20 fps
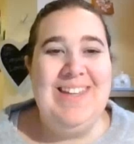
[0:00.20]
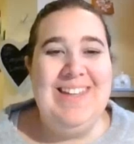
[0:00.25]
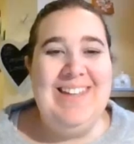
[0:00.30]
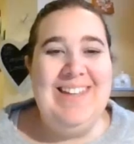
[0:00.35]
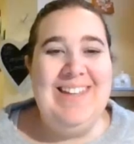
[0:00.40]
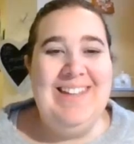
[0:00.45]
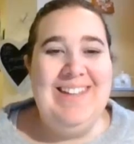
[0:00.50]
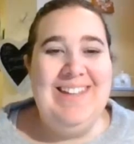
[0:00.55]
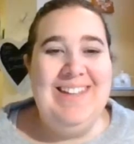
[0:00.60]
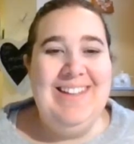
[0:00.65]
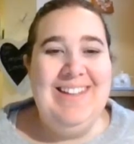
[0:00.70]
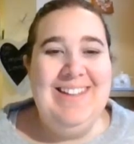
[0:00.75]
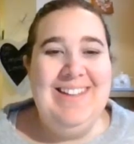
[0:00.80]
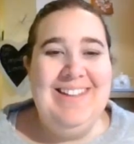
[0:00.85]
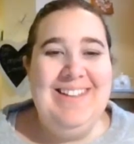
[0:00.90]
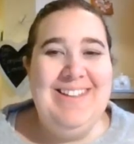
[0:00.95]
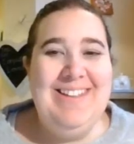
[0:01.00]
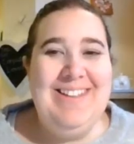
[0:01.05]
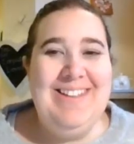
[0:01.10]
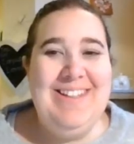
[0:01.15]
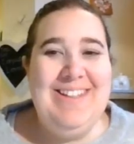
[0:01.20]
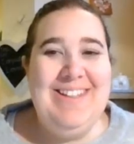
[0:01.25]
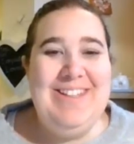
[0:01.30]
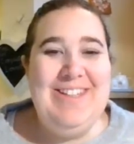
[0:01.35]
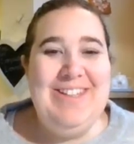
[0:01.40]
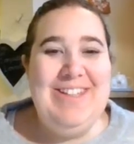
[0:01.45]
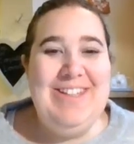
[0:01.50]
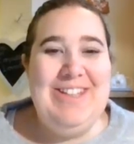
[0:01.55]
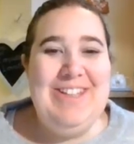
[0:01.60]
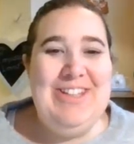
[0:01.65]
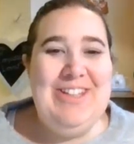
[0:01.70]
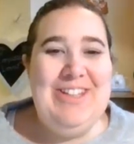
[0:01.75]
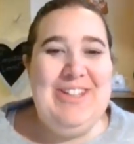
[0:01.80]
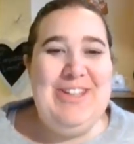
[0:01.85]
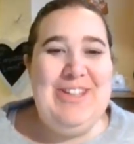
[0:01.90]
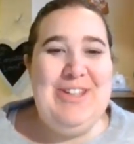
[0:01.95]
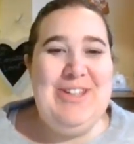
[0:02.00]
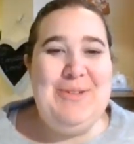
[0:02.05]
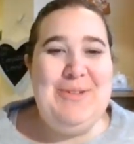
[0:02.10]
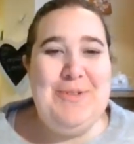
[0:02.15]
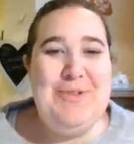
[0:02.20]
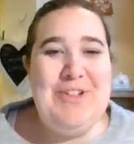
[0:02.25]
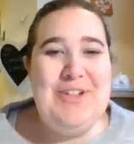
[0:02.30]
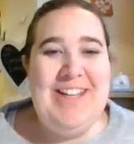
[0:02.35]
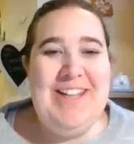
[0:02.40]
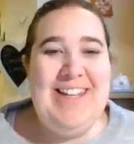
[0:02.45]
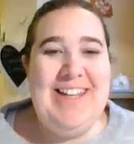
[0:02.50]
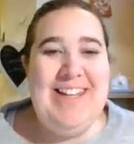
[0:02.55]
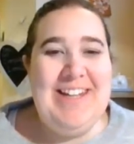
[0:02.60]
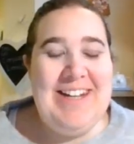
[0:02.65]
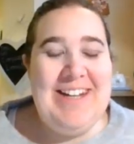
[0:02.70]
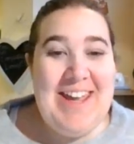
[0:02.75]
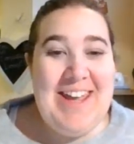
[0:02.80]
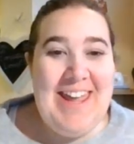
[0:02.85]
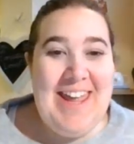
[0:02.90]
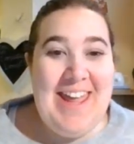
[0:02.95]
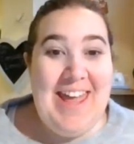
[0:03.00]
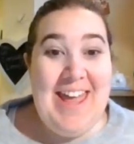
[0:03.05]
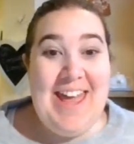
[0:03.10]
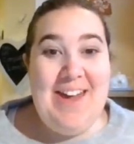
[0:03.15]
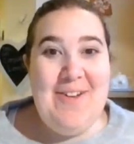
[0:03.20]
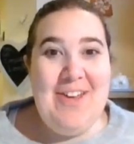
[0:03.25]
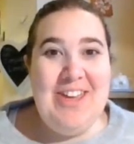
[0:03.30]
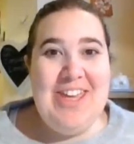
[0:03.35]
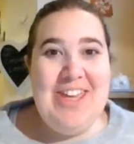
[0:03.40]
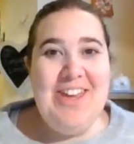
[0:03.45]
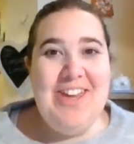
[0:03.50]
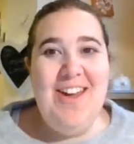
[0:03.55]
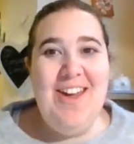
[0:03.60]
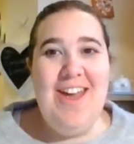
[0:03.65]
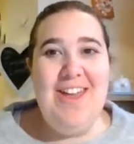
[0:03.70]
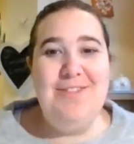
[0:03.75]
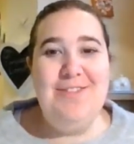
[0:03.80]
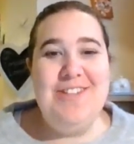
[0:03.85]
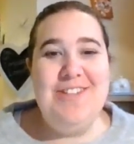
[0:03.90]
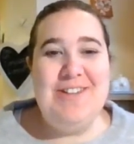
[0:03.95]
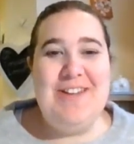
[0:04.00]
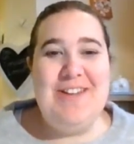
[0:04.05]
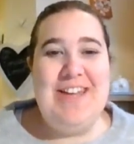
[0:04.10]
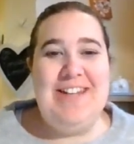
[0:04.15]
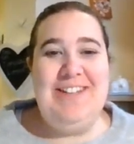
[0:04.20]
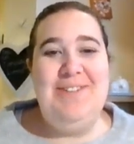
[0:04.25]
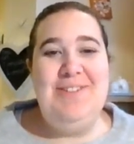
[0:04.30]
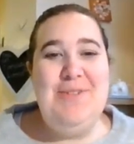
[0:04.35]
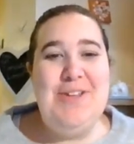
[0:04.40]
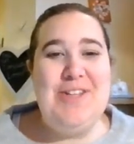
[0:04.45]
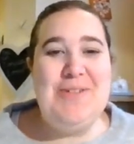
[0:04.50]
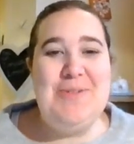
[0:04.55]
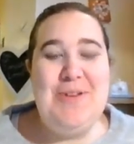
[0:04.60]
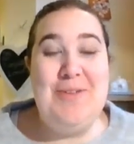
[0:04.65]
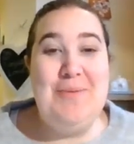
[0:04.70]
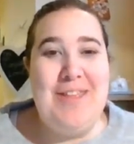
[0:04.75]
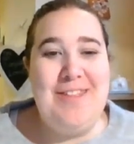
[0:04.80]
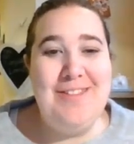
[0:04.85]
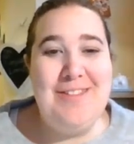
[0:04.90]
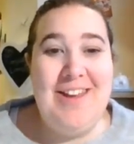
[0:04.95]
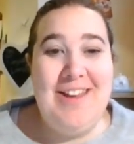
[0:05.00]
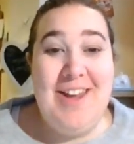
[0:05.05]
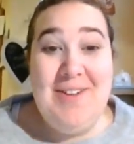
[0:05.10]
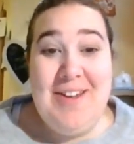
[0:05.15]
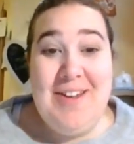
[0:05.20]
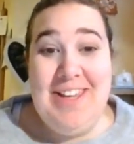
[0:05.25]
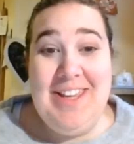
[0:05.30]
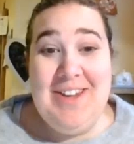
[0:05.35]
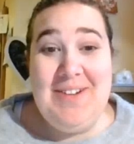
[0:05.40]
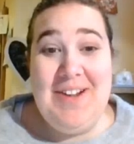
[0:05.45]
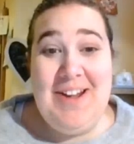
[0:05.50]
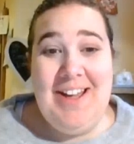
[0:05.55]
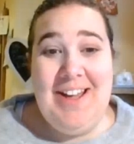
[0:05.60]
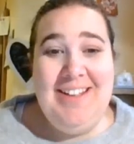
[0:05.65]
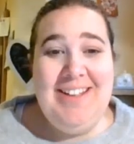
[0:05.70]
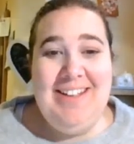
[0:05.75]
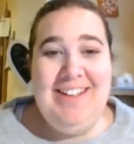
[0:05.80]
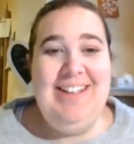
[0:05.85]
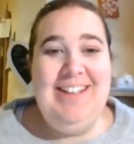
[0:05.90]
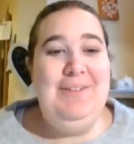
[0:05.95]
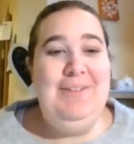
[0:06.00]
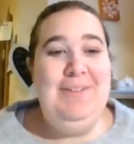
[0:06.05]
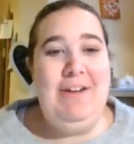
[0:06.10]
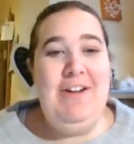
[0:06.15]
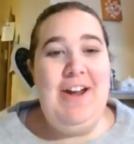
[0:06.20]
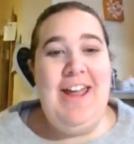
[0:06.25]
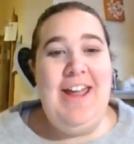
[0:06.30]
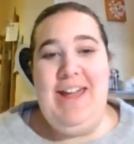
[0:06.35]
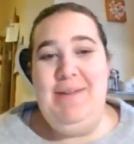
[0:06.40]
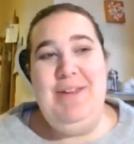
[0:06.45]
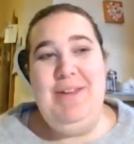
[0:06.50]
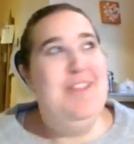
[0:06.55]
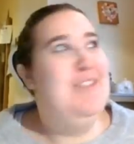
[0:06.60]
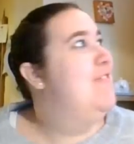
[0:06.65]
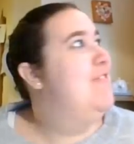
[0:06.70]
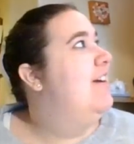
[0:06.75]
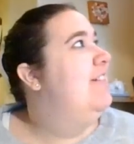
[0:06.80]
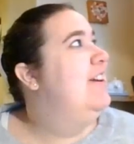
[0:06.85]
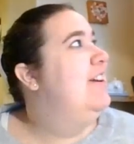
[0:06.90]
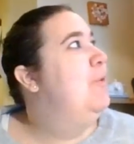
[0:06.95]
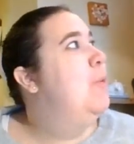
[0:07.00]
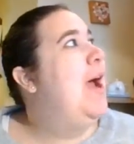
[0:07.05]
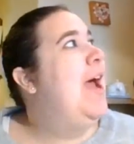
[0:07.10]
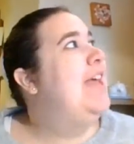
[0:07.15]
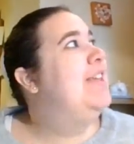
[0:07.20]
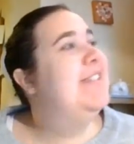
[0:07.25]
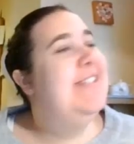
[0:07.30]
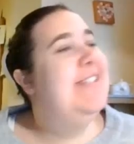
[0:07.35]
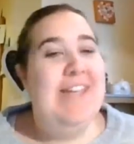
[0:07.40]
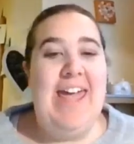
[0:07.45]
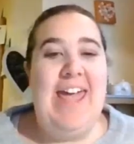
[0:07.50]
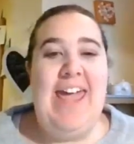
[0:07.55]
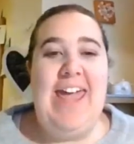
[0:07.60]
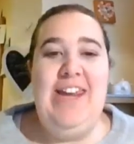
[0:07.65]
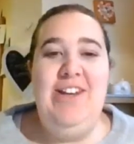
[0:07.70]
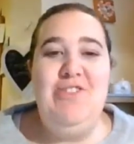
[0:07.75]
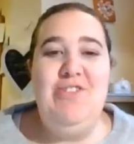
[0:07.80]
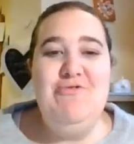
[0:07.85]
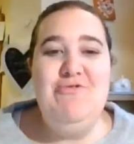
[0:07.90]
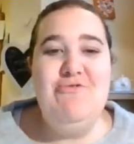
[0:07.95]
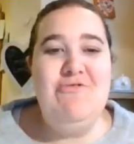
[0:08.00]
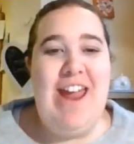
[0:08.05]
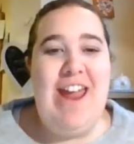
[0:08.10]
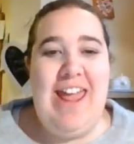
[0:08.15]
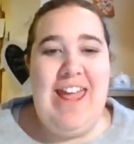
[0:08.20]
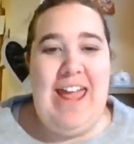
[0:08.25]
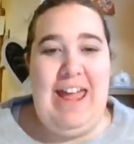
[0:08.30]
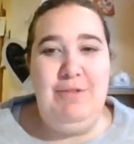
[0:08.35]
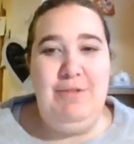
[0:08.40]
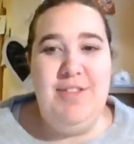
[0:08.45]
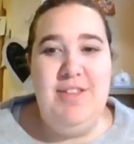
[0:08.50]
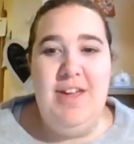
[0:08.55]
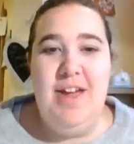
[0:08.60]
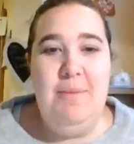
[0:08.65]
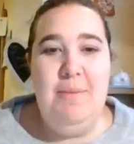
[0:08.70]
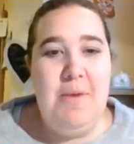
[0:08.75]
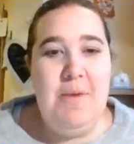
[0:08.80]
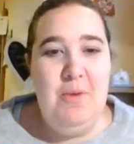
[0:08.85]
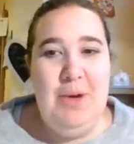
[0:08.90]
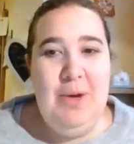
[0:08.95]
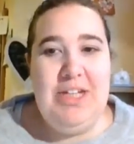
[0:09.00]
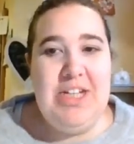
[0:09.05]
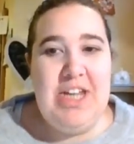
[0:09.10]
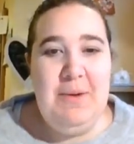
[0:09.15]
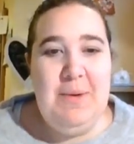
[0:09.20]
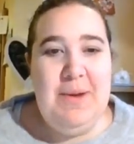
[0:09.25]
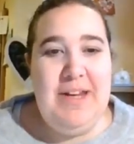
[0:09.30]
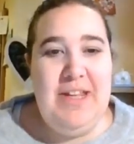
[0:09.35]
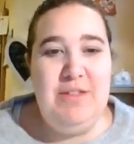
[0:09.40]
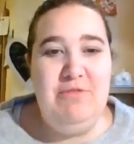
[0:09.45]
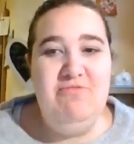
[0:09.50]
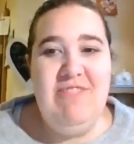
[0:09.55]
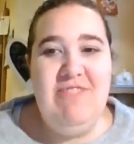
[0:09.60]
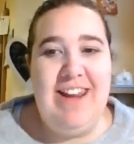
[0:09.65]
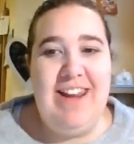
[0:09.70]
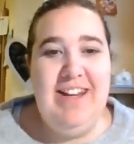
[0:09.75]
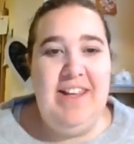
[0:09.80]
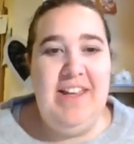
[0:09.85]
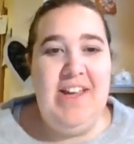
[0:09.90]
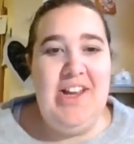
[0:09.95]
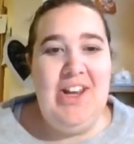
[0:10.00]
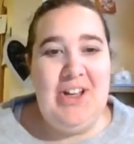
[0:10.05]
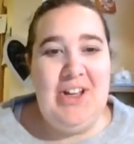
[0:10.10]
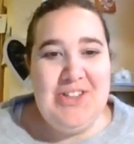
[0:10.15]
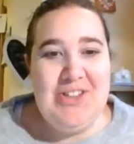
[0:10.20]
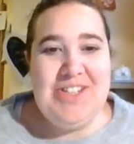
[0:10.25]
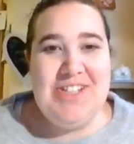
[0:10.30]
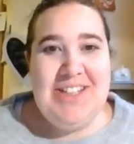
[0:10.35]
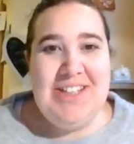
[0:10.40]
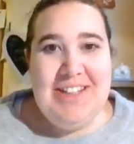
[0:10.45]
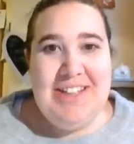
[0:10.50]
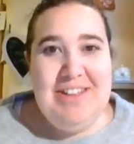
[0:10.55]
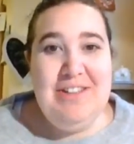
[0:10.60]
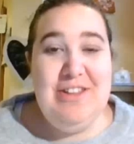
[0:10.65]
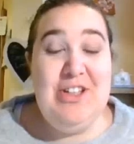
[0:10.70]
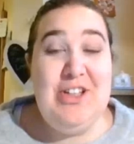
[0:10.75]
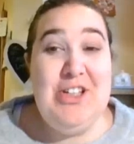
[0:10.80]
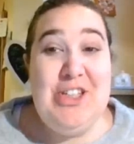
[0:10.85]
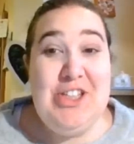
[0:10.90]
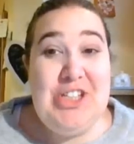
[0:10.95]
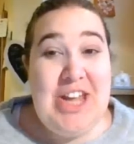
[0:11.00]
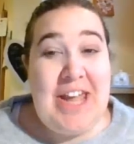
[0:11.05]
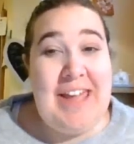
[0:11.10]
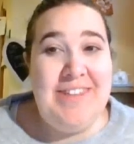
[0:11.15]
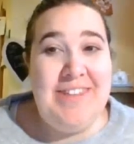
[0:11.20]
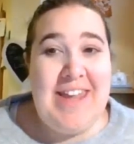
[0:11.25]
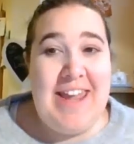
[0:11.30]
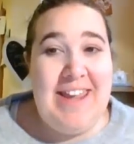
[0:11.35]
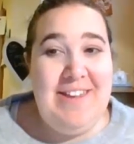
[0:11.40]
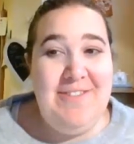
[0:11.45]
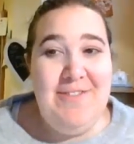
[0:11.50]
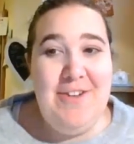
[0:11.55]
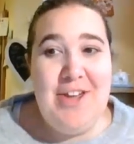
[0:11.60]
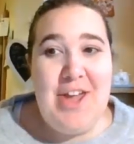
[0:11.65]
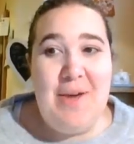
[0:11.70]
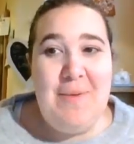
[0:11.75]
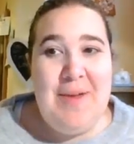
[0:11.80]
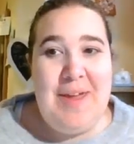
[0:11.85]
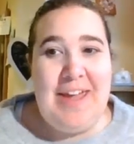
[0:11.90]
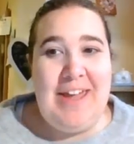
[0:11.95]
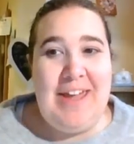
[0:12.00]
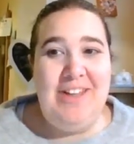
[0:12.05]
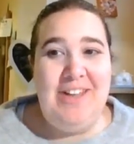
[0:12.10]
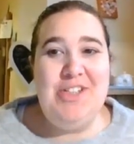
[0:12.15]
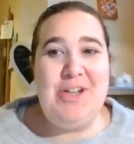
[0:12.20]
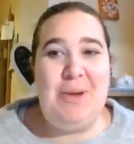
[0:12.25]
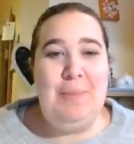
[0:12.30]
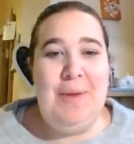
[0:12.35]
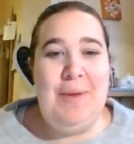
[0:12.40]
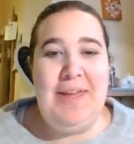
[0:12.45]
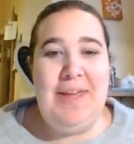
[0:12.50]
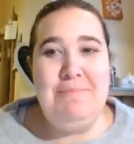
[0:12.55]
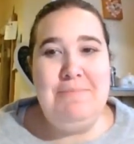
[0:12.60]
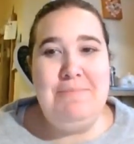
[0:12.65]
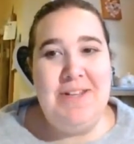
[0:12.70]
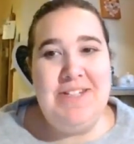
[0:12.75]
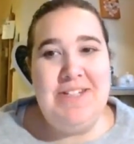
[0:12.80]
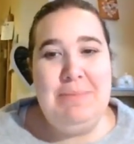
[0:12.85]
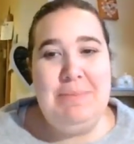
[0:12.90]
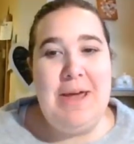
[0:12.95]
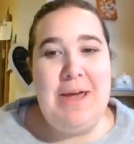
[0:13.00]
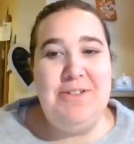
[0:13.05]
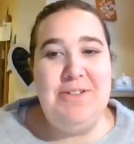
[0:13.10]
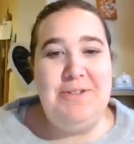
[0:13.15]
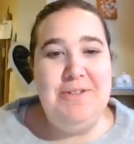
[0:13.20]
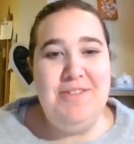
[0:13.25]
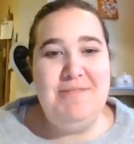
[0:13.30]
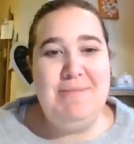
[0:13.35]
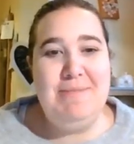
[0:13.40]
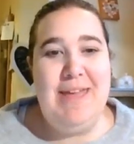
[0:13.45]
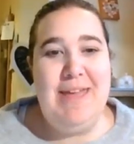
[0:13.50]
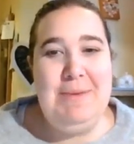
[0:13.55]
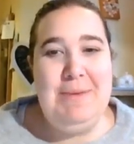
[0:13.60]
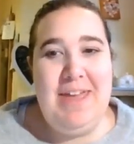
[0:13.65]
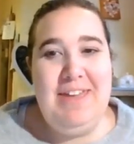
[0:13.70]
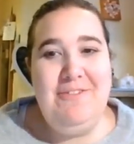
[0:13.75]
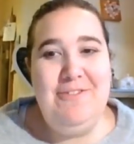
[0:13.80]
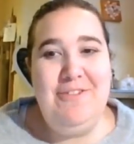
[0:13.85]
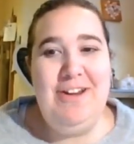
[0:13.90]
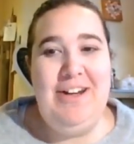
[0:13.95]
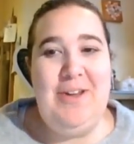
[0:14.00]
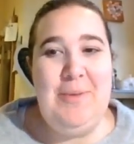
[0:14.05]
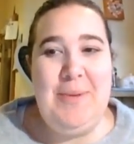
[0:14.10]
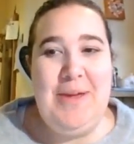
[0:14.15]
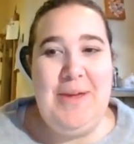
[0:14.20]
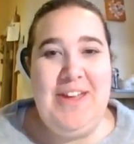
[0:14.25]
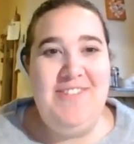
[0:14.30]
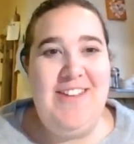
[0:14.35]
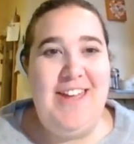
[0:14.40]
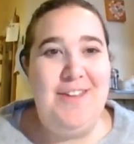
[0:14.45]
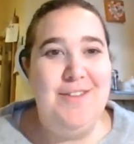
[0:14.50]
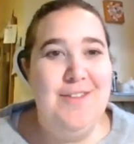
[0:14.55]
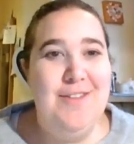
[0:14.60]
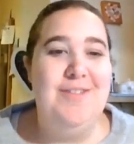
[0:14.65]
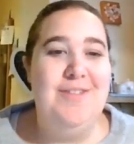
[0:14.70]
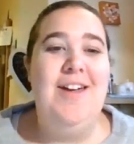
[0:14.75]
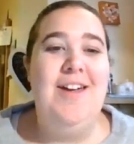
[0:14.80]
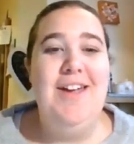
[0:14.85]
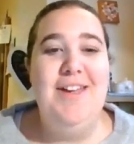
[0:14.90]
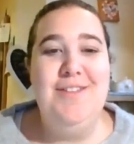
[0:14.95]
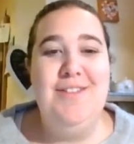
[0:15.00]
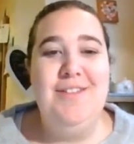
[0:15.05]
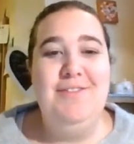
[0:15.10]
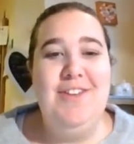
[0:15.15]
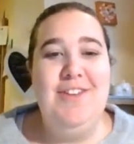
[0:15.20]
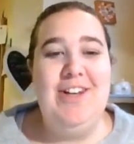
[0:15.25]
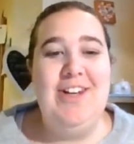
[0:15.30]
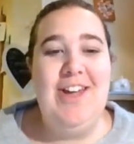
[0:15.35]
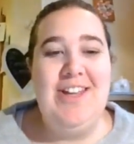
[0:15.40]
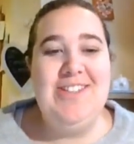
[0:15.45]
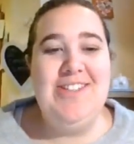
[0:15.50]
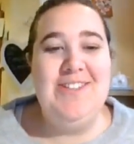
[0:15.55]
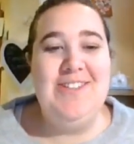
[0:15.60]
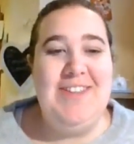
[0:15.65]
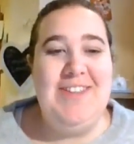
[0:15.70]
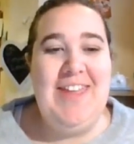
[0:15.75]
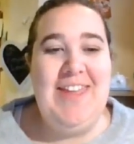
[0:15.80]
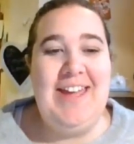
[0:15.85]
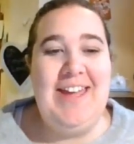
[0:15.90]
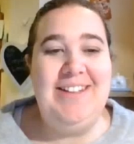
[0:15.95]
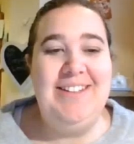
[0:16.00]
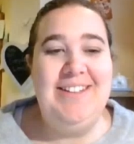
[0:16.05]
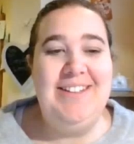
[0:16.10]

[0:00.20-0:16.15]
Good morning, Ignite. How are you guys doing? I wonder what the weather's like where you are. Where I am, it's very wet and grey outside my window and it's raining a lot. It's a good day for going out and jumping in muddy puddles, maybe for a little bit of exercise if you like doing that.